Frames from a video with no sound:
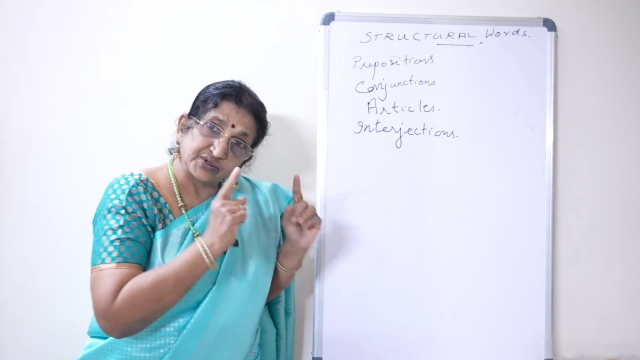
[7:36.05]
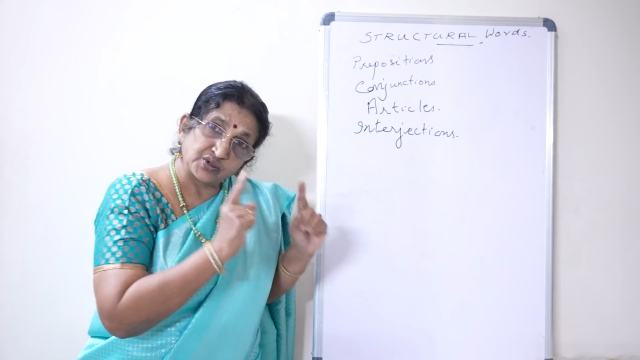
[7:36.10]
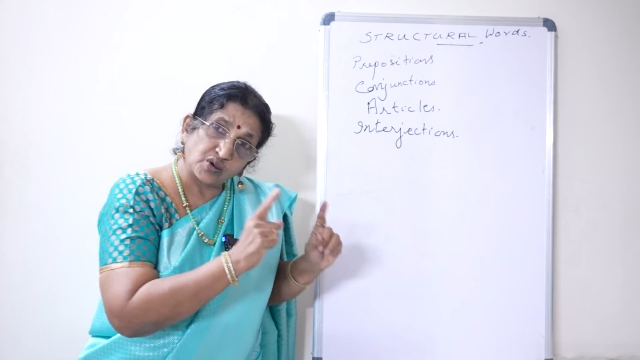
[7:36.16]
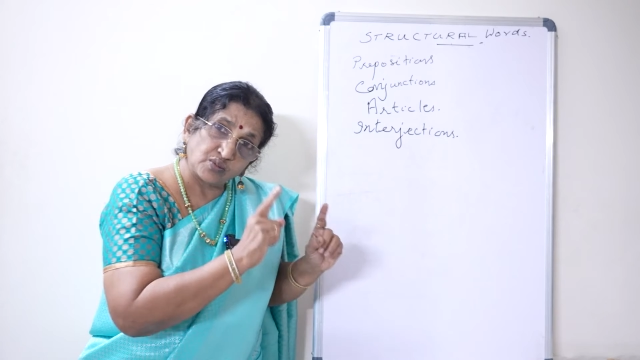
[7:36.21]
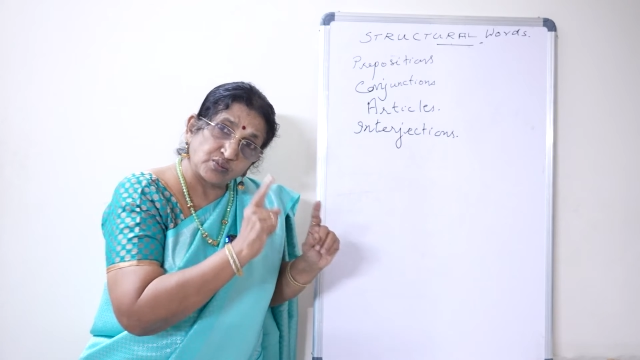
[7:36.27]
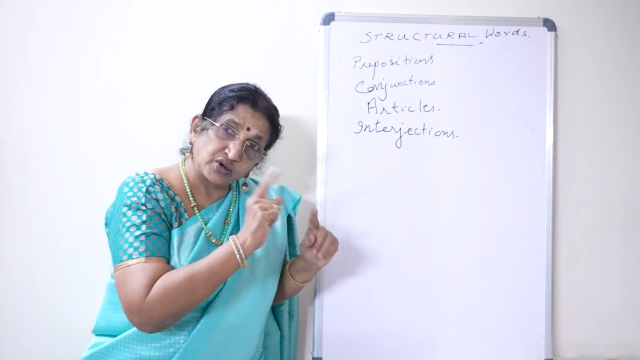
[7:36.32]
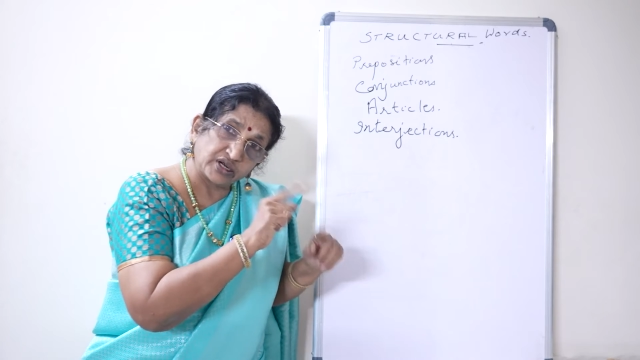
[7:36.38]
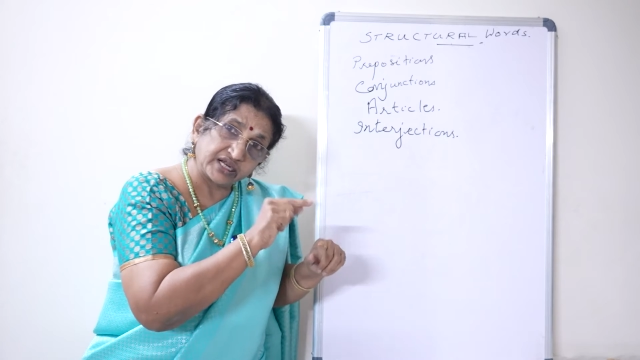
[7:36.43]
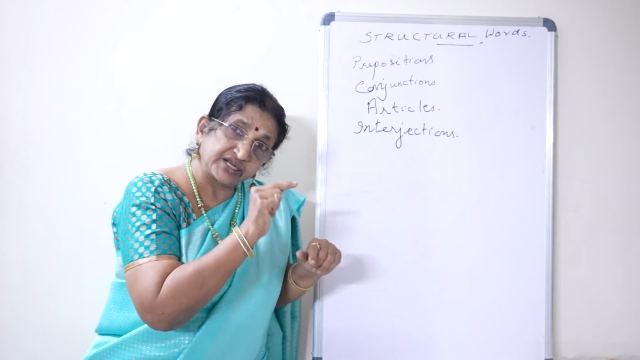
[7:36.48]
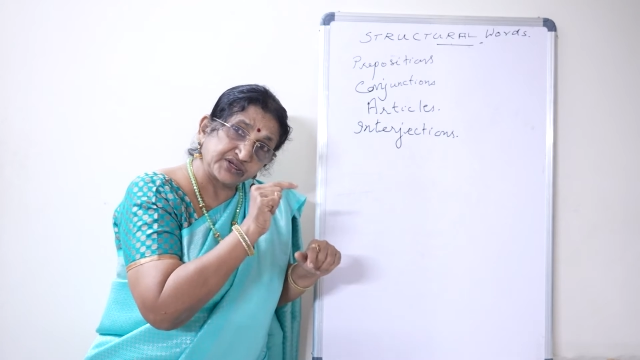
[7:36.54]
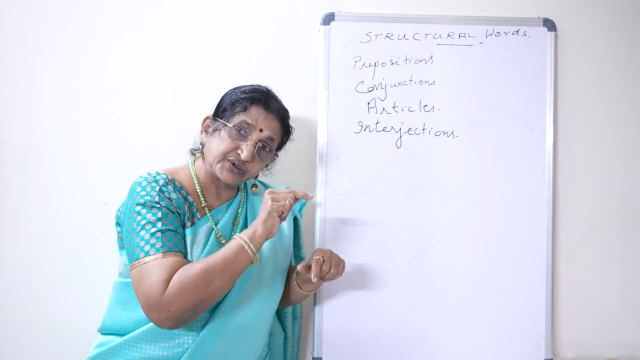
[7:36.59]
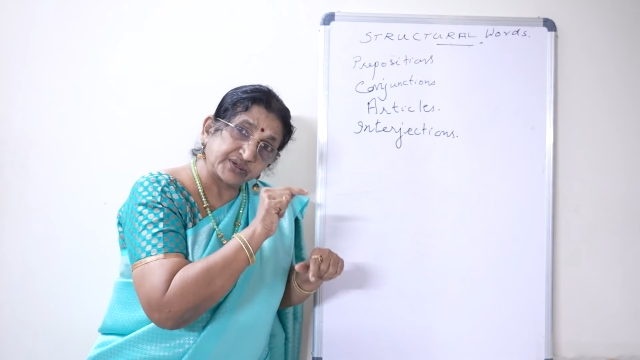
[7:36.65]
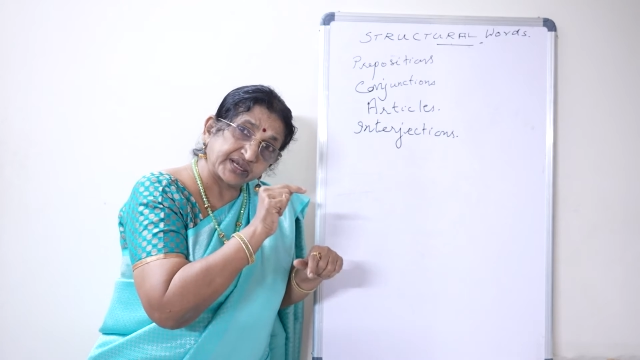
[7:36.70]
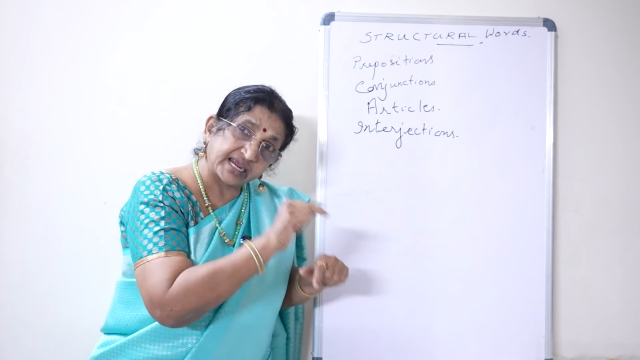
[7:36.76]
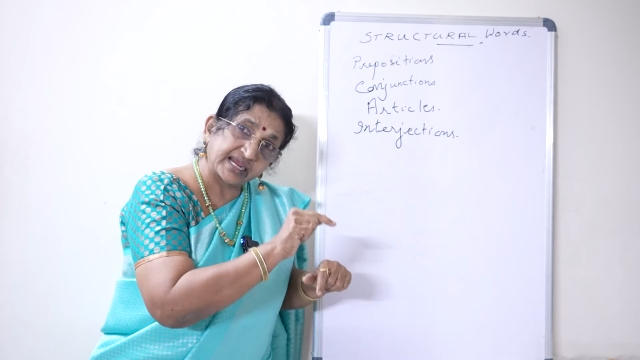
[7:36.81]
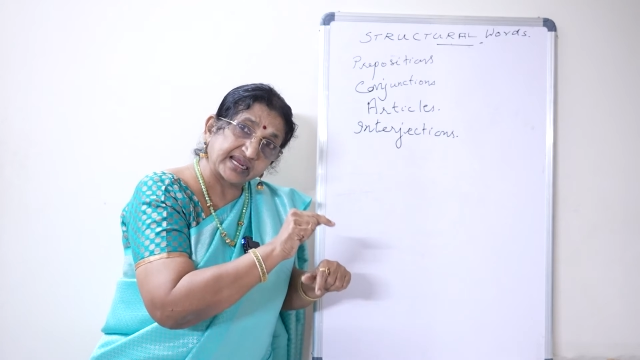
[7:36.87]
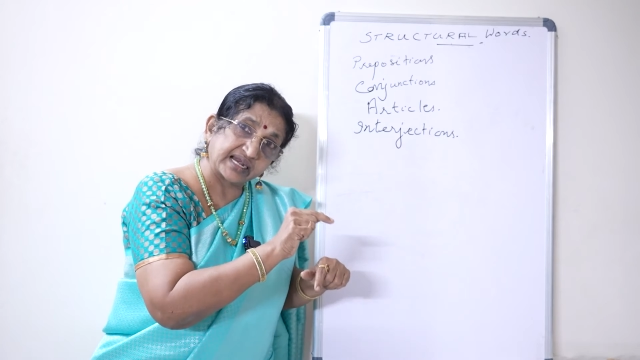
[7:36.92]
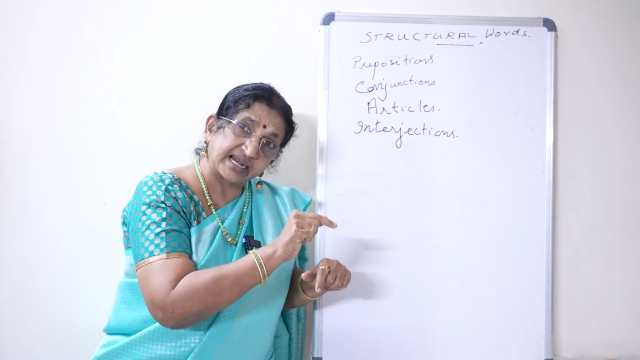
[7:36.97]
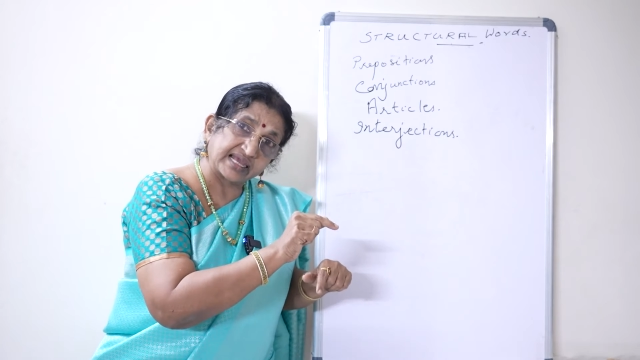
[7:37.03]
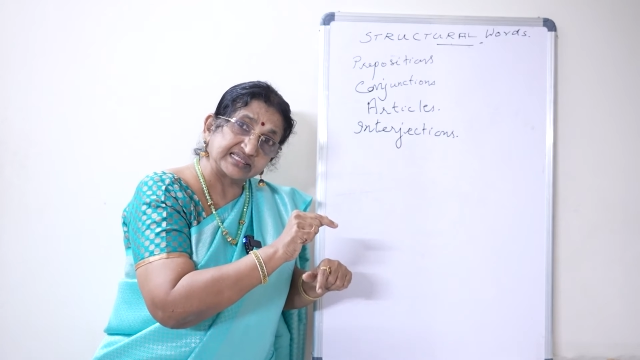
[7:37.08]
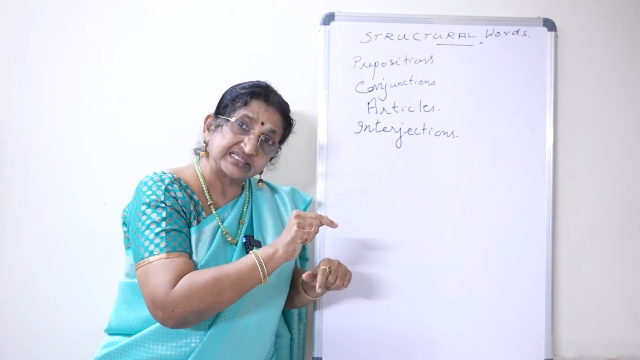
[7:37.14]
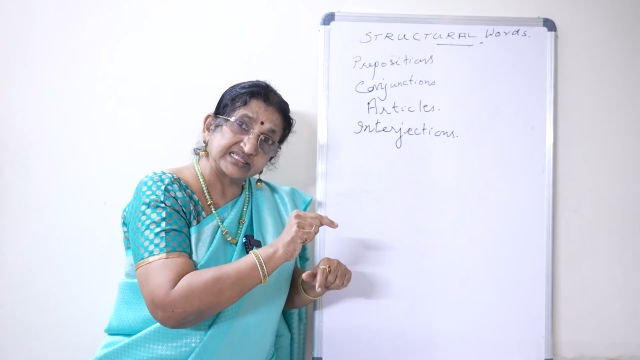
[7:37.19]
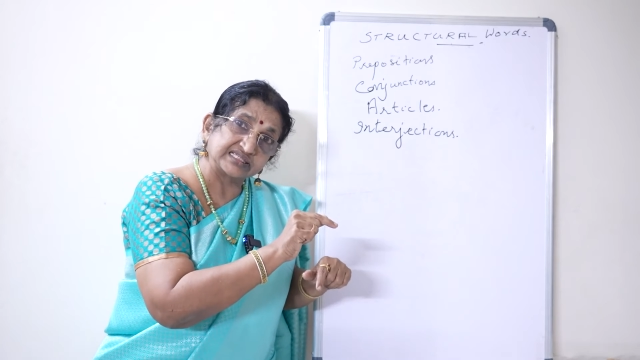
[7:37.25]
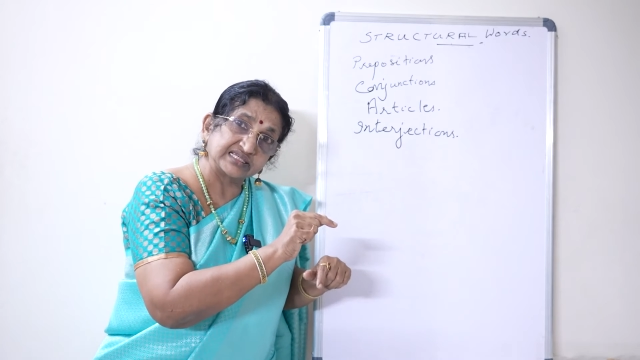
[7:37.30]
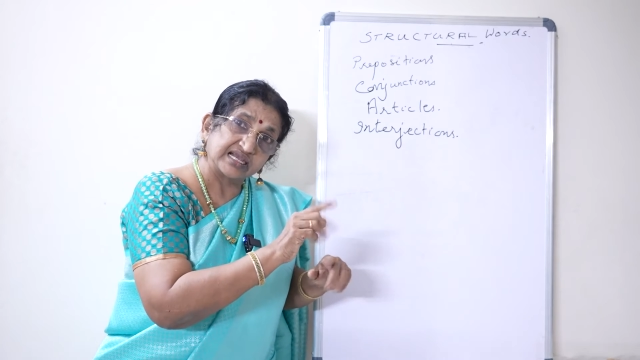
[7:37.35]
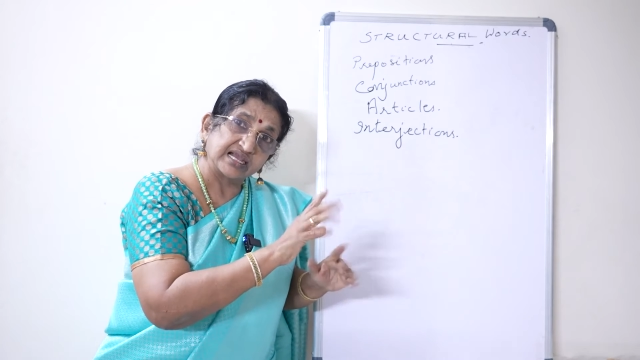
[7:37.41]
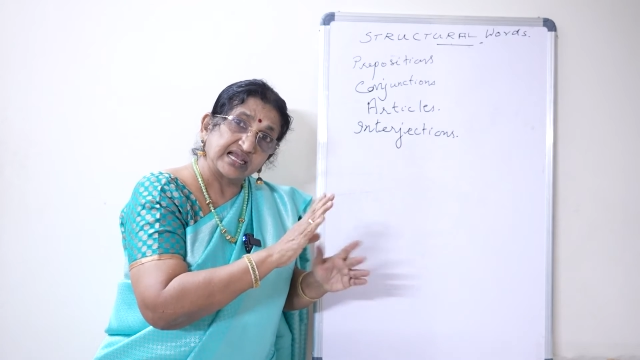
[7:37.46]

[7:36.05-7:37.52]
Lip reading: home only to take lunch.